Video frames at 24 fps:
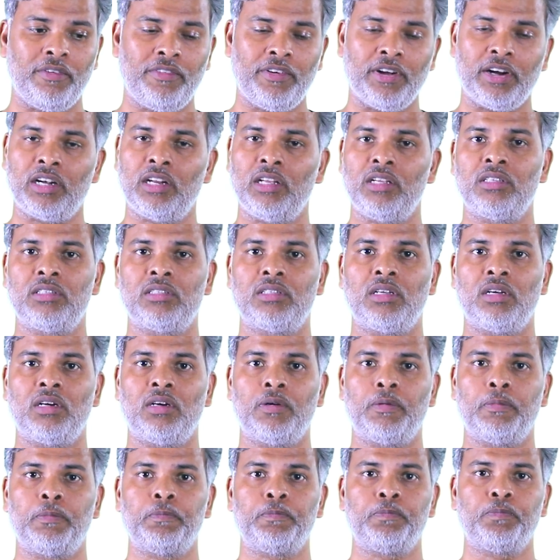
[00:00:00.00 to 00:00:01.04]
effect is
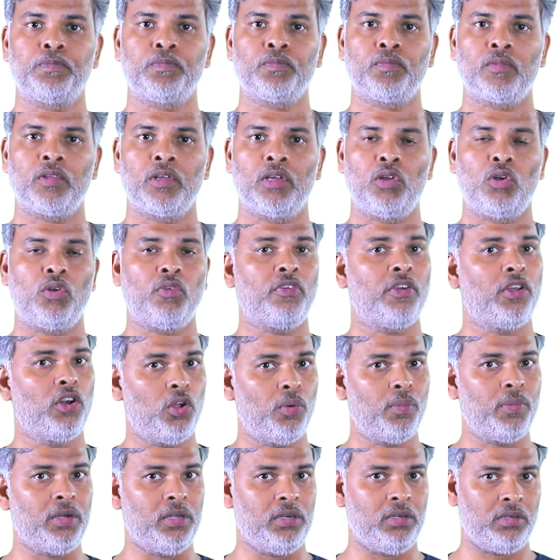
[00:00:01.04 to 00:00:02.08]

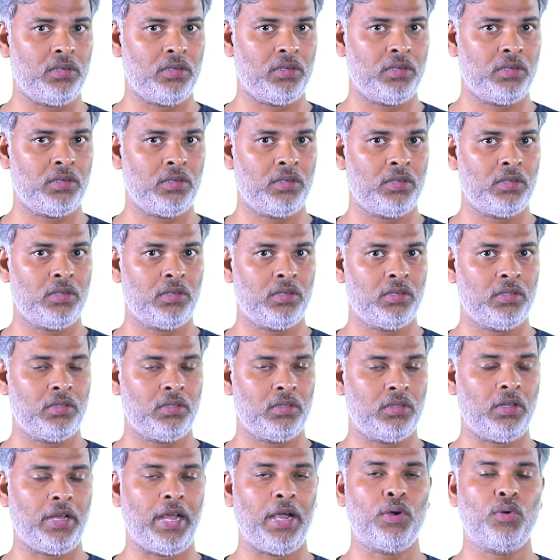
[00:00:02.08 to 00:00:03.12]
phenomenal.
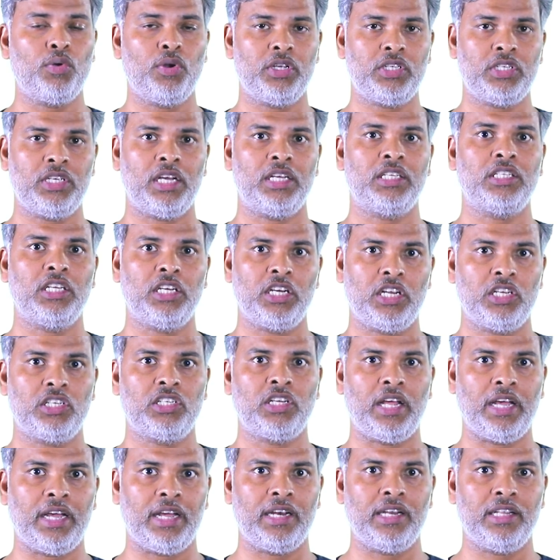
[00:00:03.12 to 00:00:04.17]
The accuracy has increased like